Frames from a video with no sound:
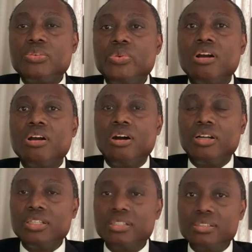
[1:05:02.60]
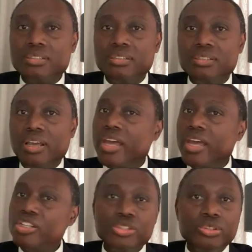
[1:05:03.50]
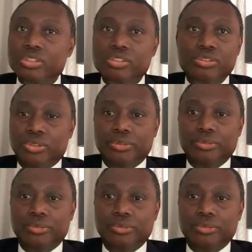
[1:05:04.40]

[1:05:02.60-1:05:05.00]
we can't and shouldn't do.